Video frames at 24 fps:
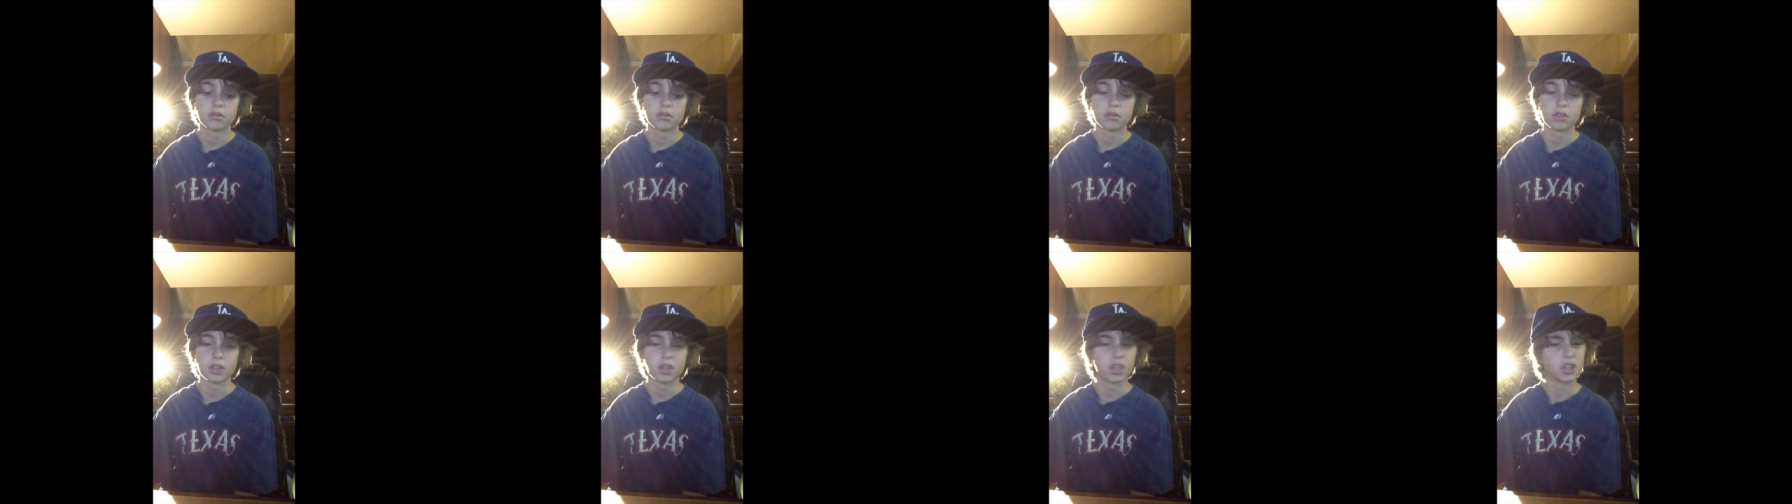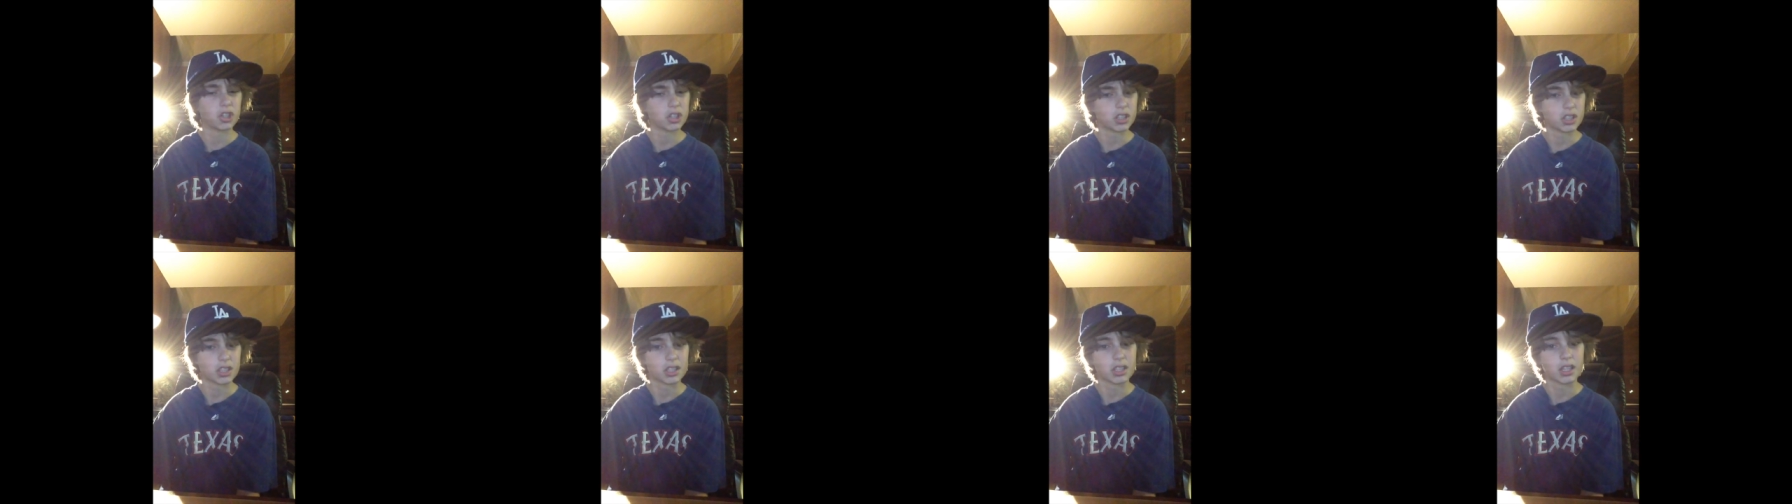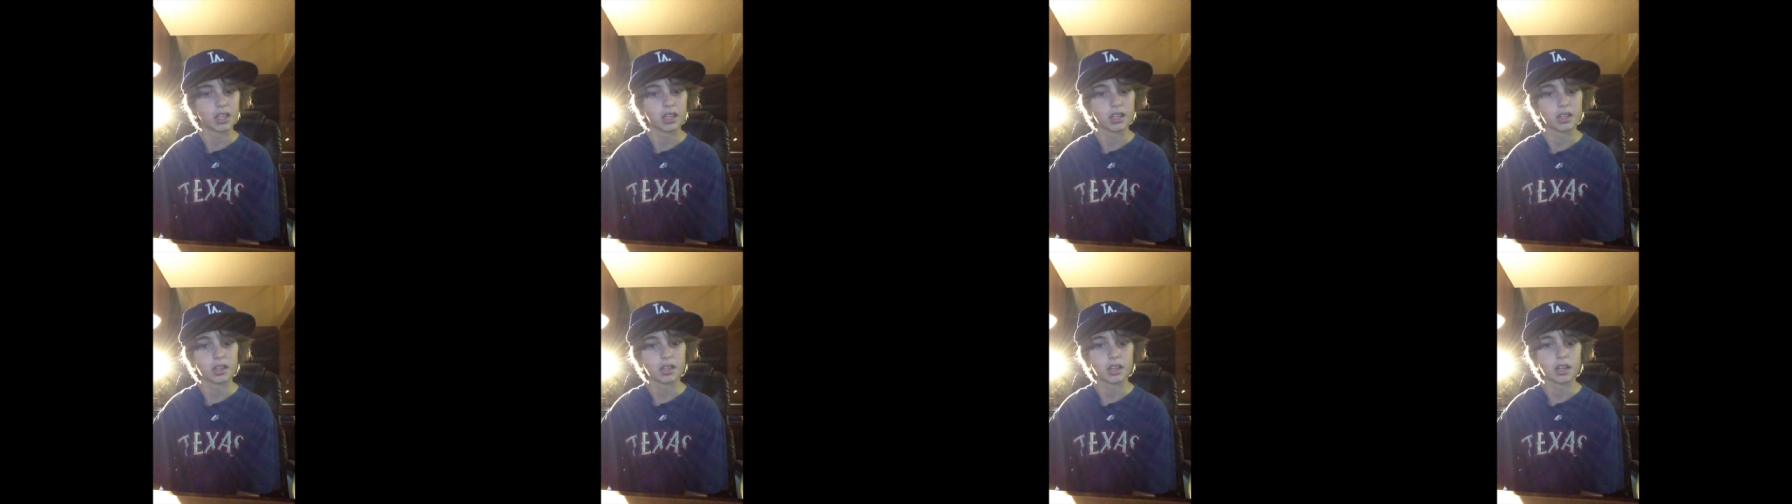a good
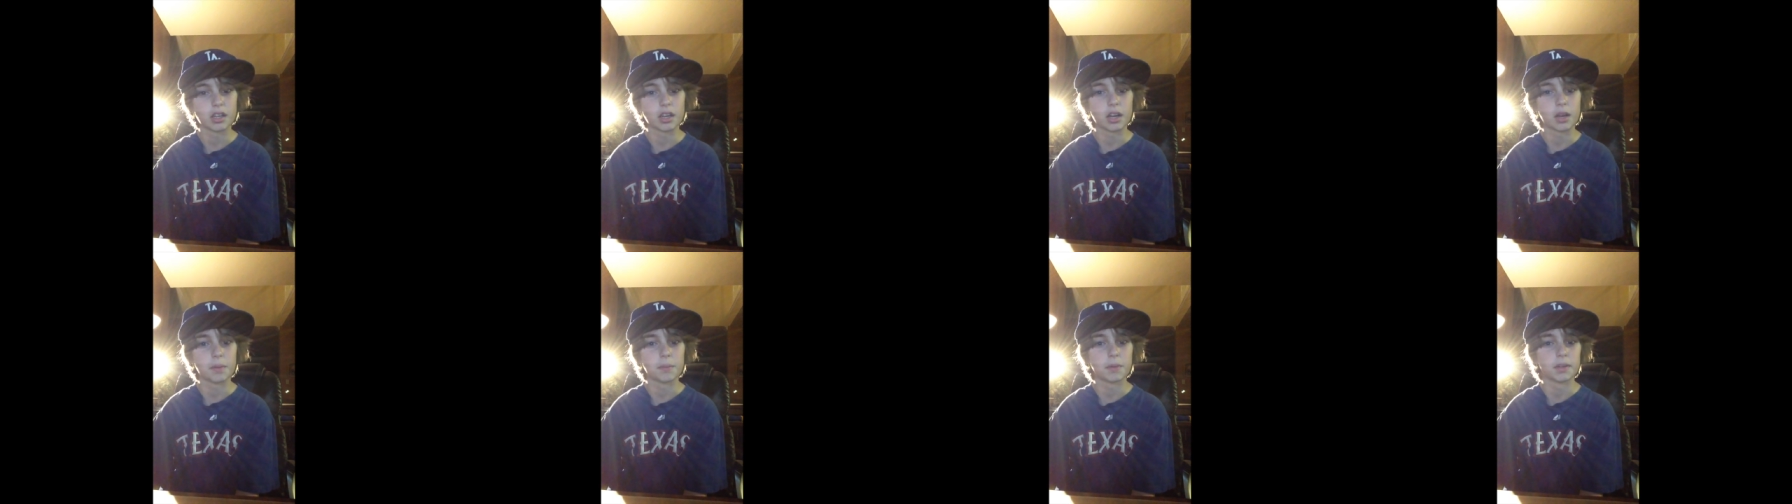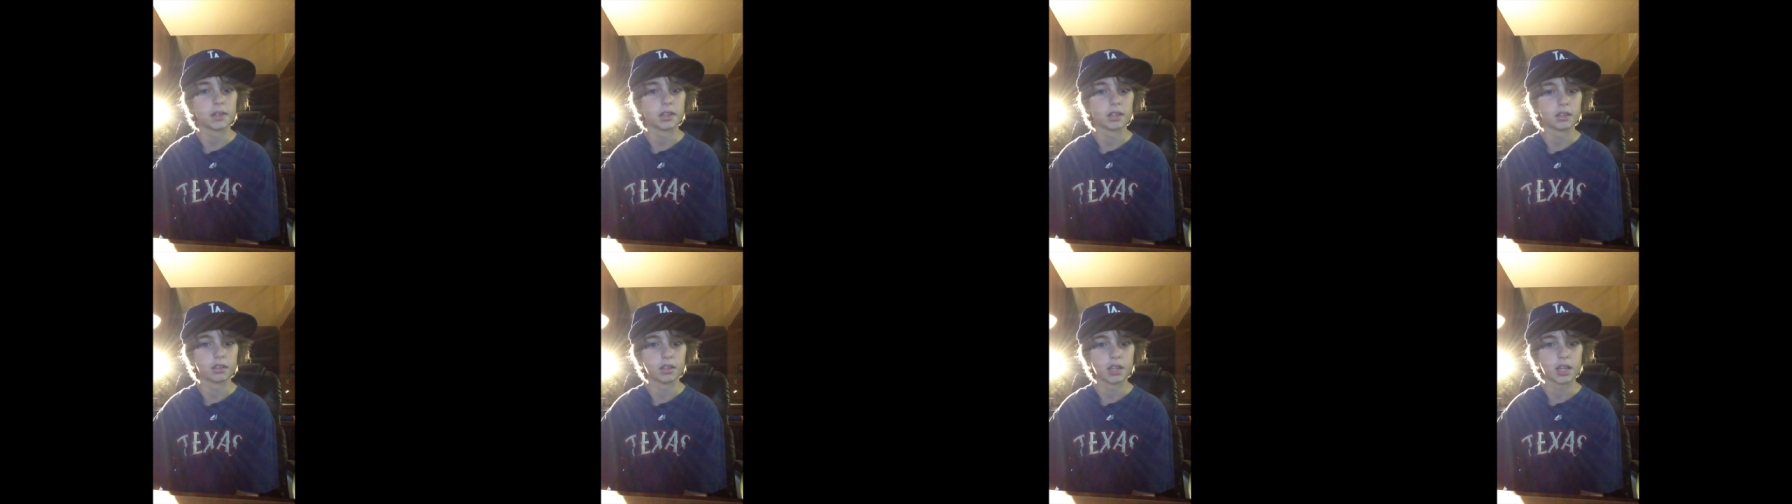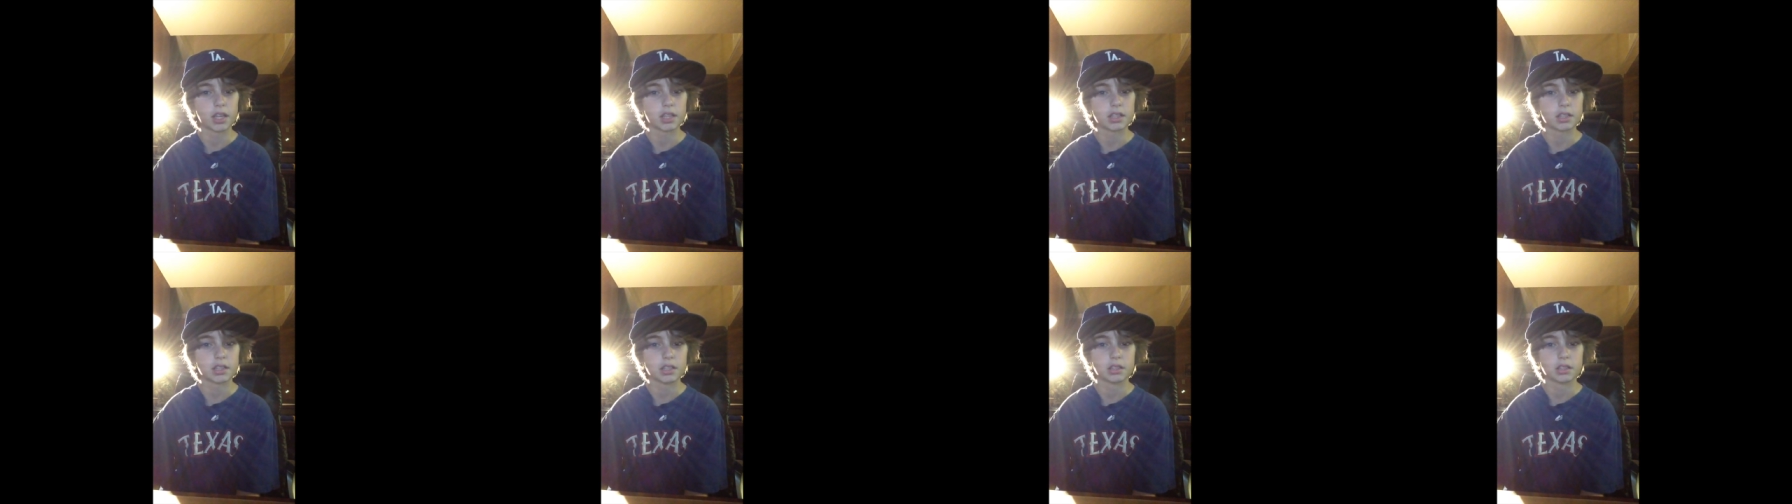thing, and I've been
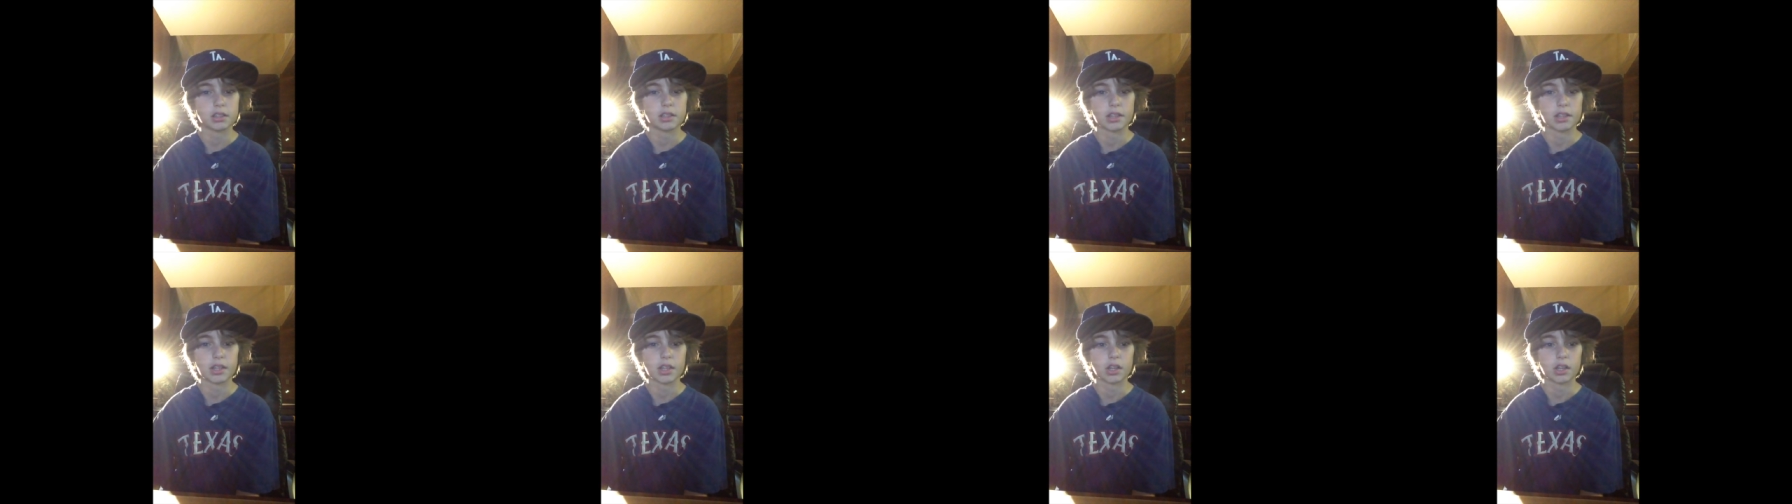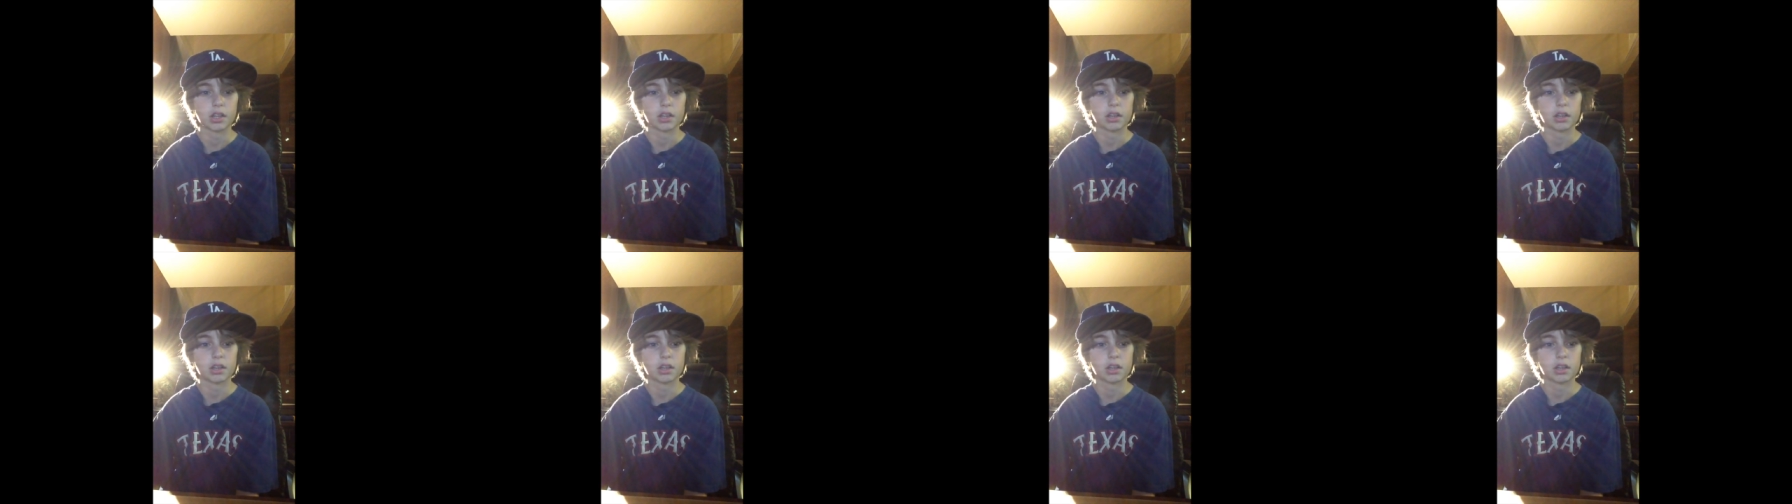neglected there.